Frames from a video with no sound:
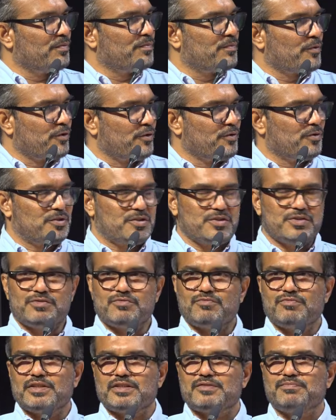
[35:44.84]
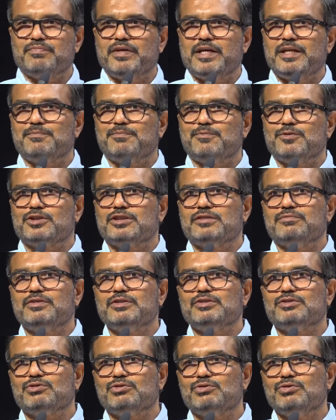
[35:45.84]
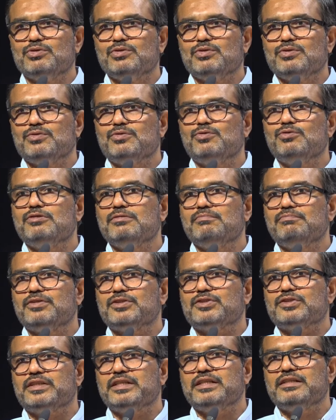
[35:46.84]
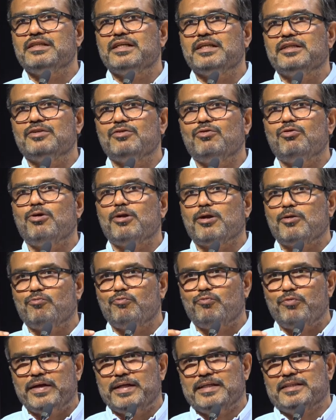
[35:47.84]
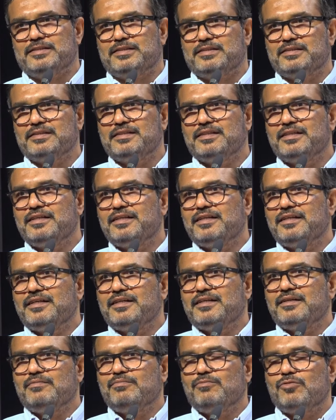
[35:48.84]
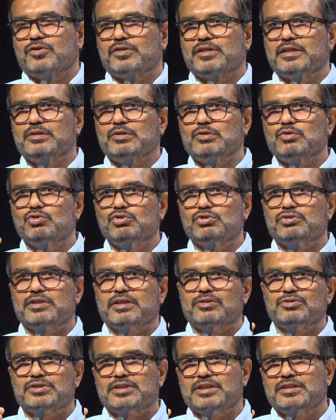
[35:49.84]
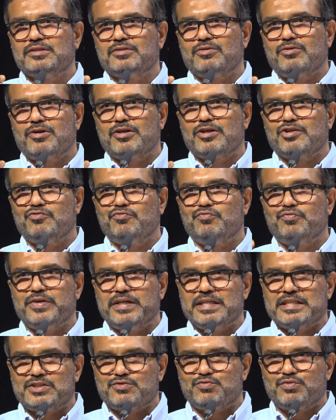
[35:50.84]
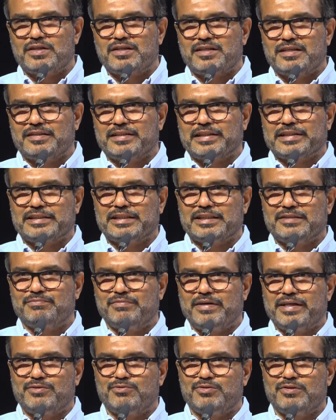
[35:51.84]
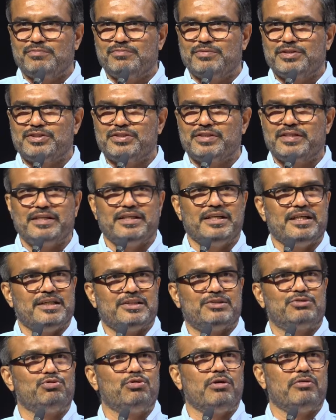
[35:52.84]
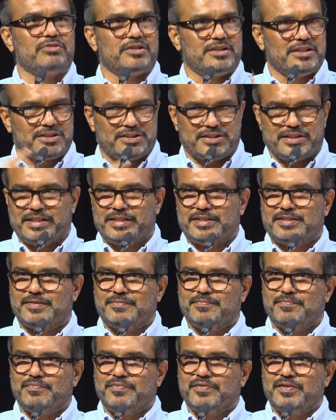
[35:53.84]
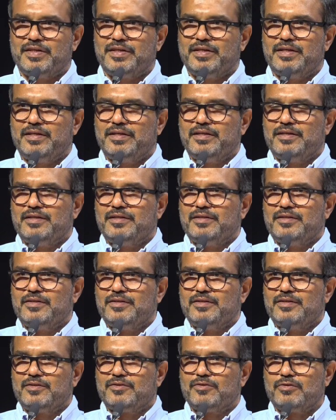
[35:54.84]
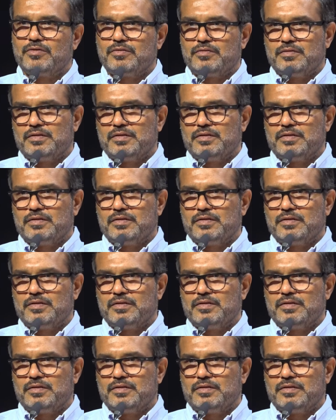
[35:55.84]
produce was made possible through Kudumbashree-led Onam fairs. More than 2,000 Onam fairs were conducted by Kudumbashree throughout the state. So